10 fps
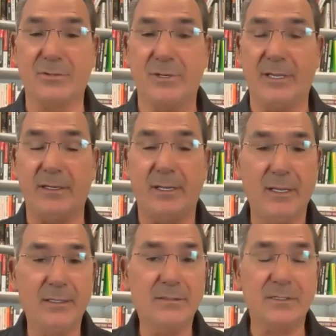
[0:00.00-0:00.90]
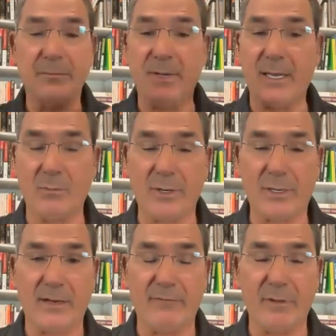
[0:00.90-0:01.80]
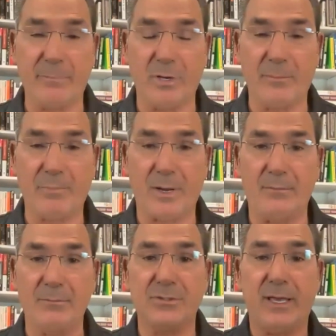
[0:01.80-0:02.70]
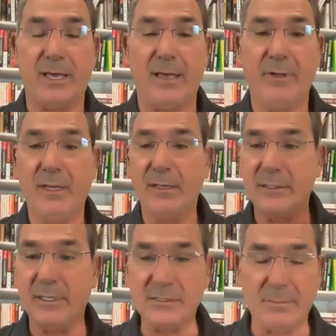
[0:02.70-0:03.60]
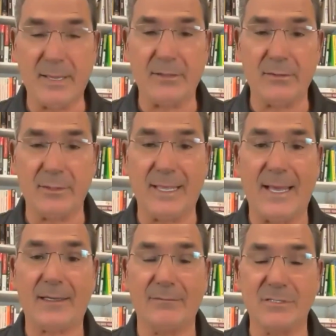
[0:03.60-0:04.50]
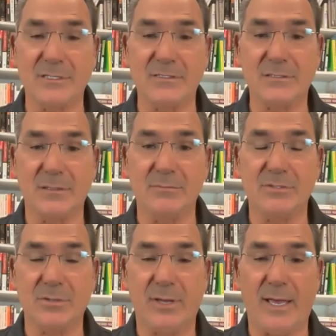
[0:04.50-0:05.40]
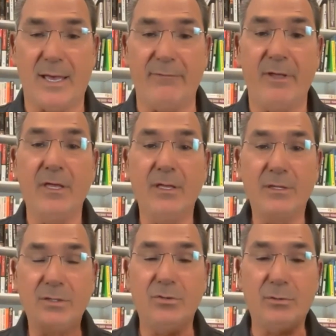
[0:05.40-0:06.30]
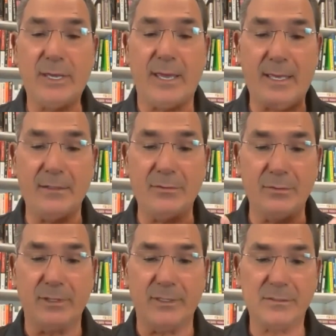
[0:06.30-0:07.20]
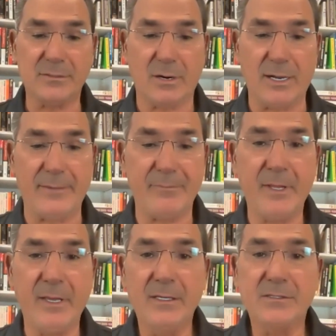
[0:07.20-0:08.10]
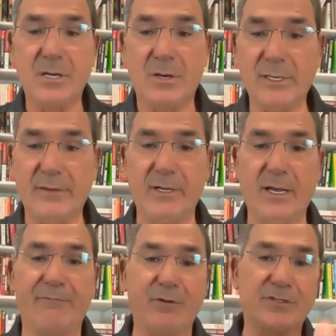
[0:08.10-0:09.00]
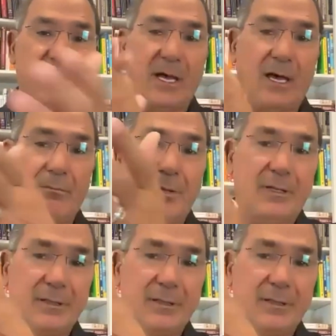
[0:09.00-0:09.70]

you're in. Doesn't matter what kind of employee problems you have. Doesn't matter the lack of systems you have. You can do this. All right. So give it up for Jim.